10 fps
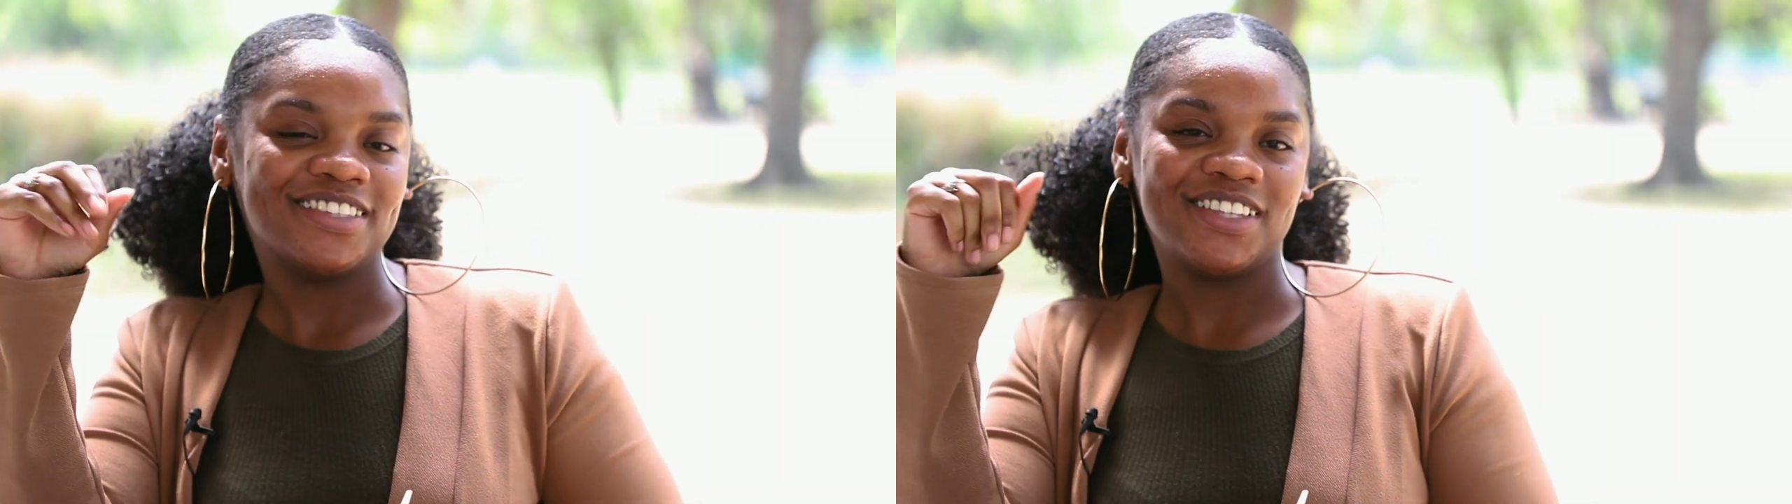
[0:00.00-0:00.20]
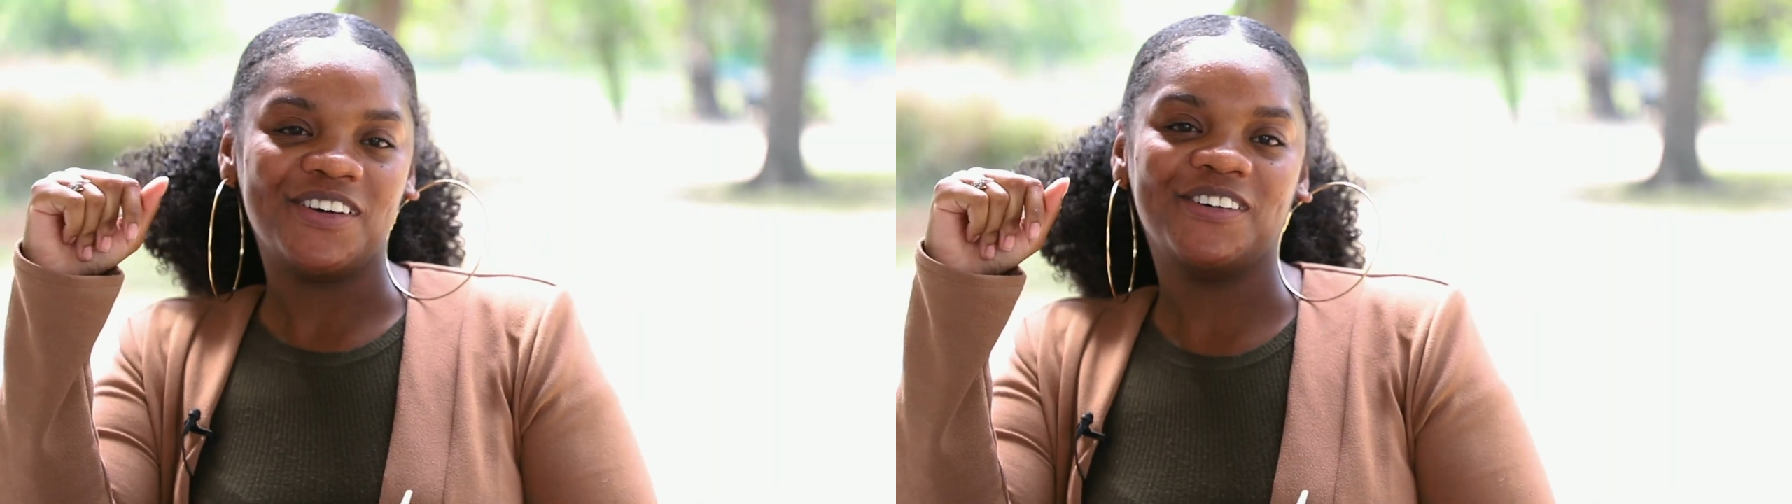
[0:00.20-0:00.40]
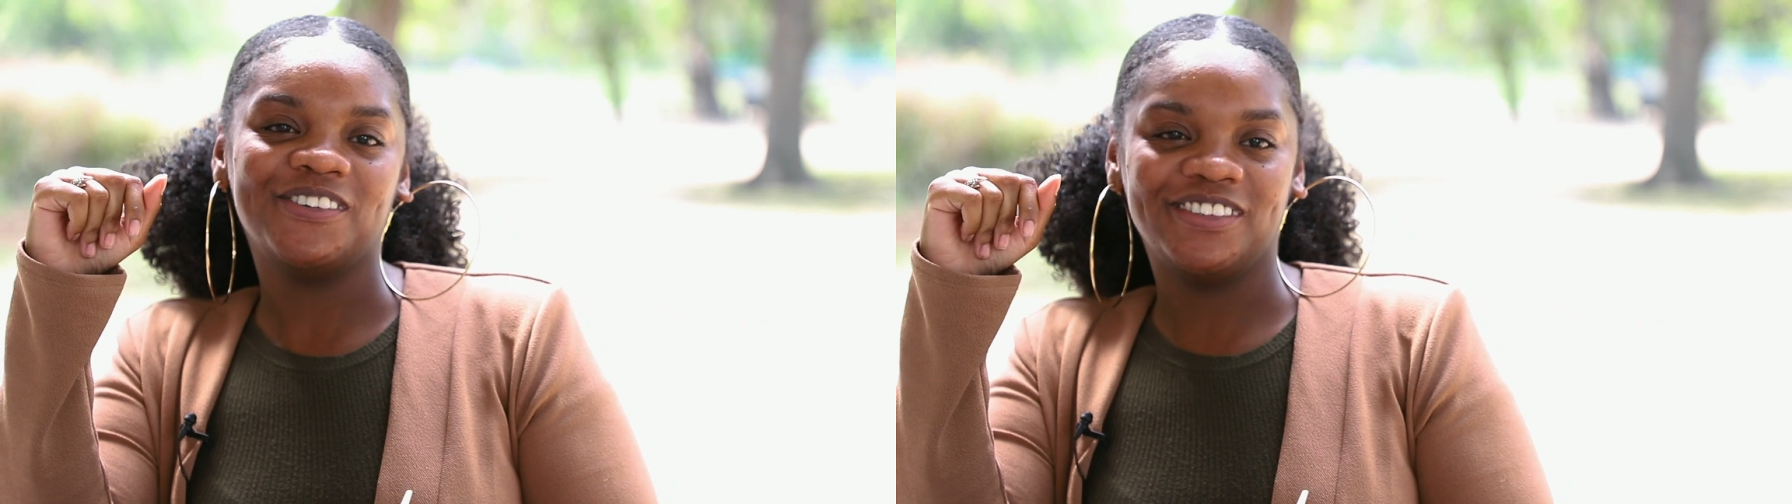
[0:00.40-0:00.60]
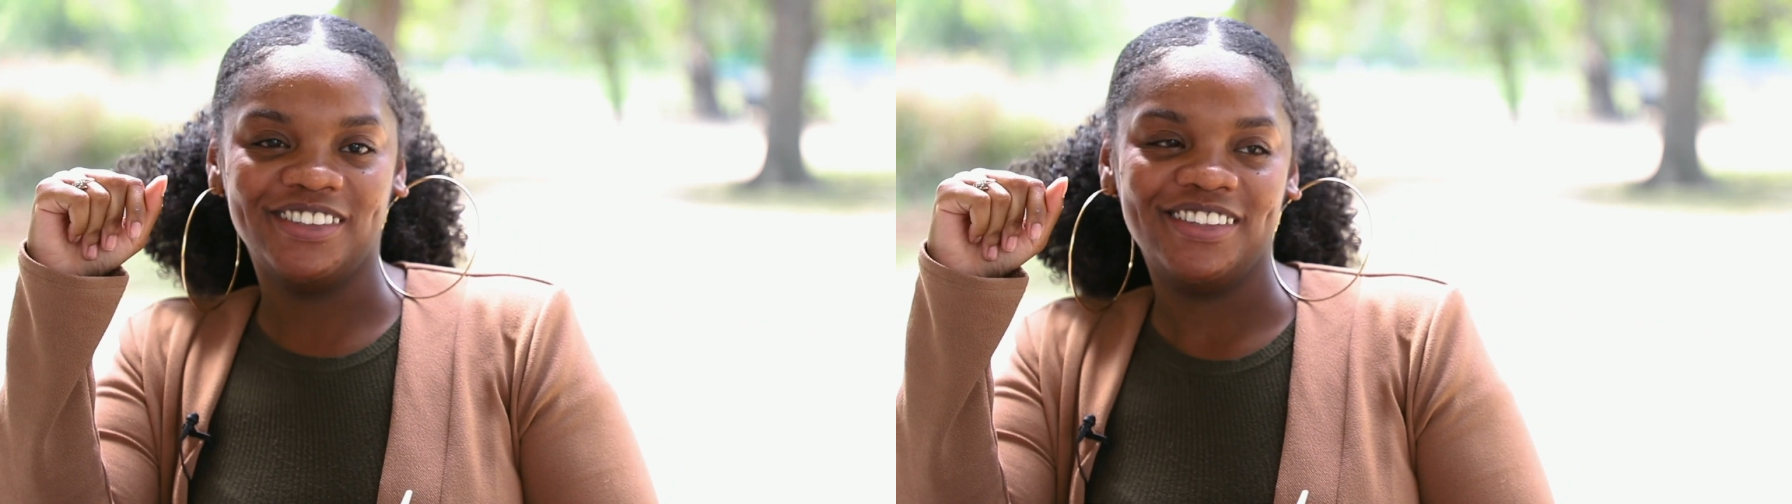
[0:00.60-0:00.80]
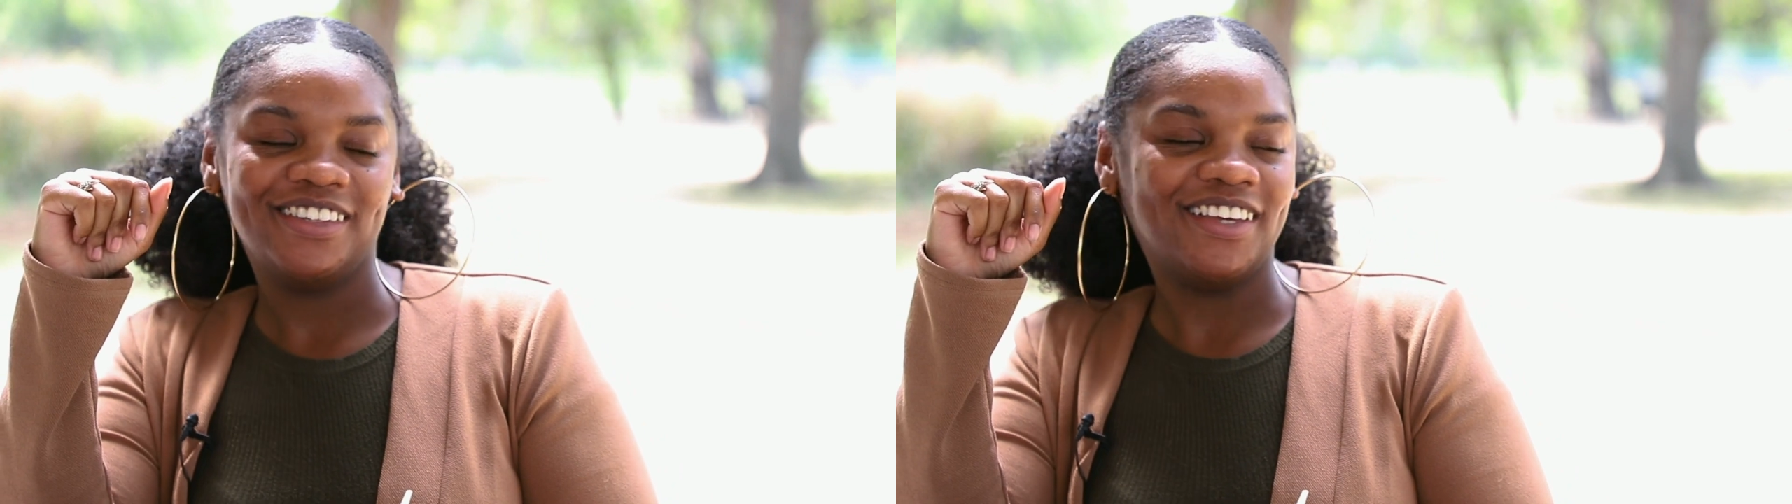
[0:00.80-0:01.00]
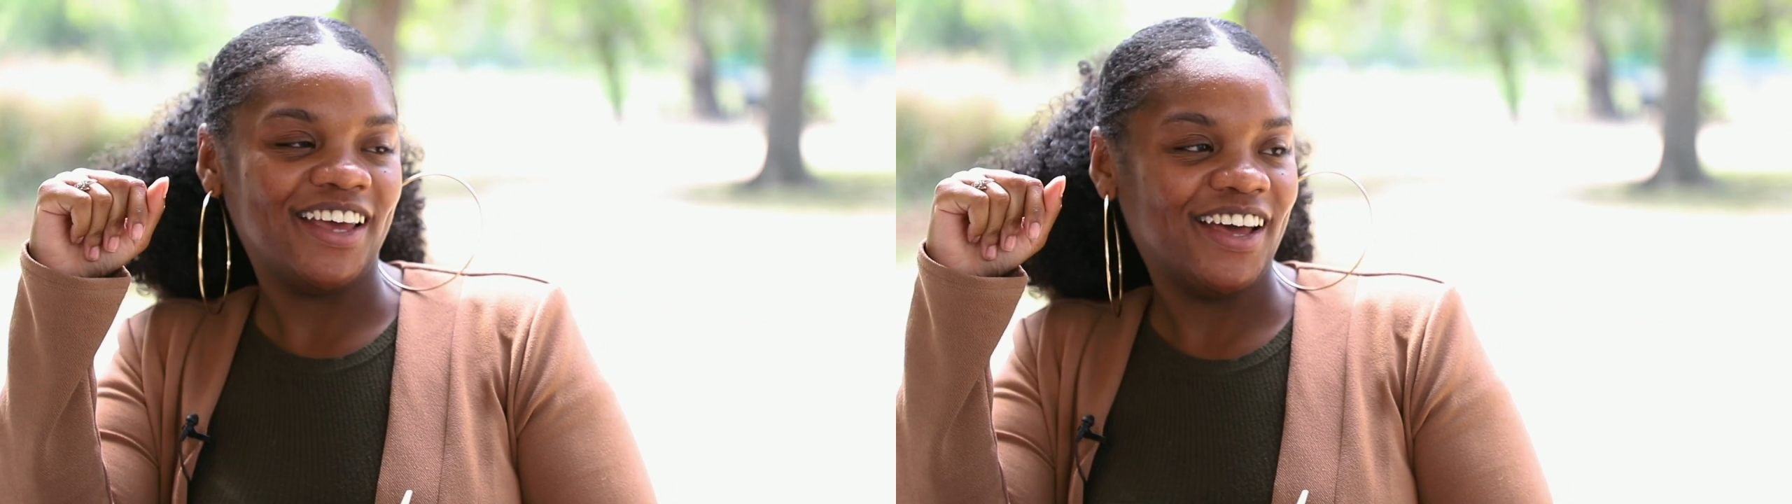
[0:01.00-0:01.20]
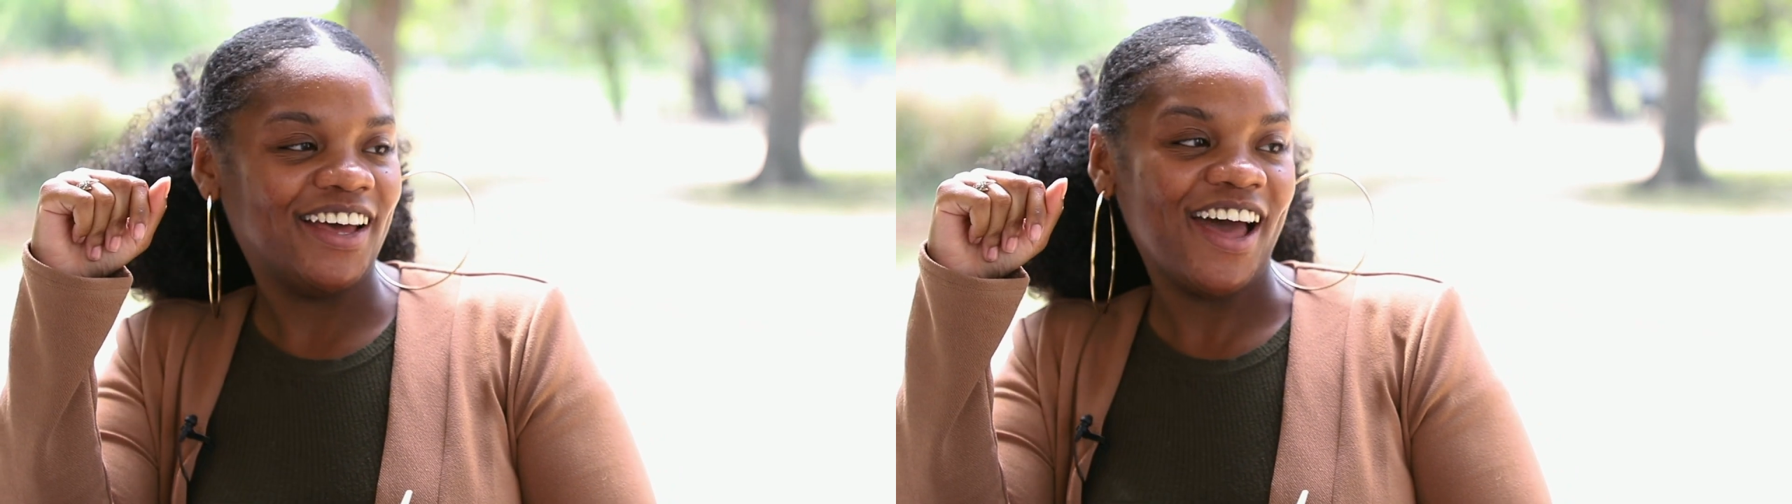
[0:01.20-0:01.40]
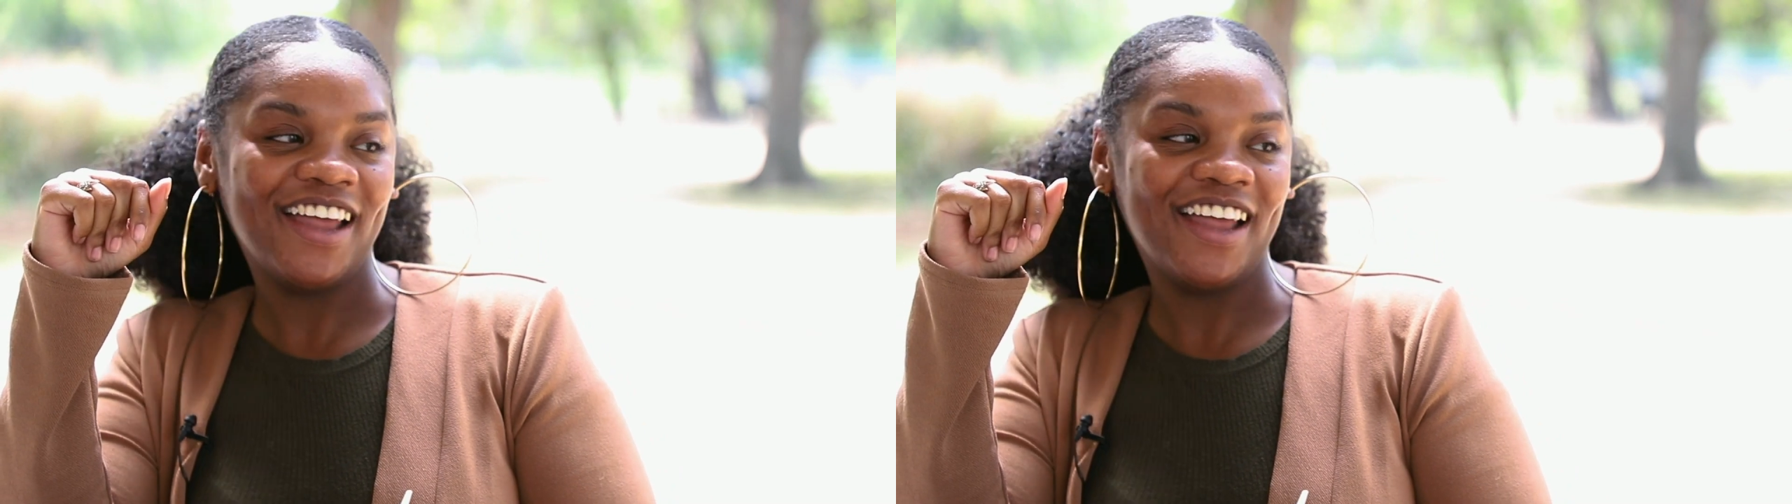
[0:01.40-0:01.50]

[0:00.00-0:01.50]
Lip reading: So yeah,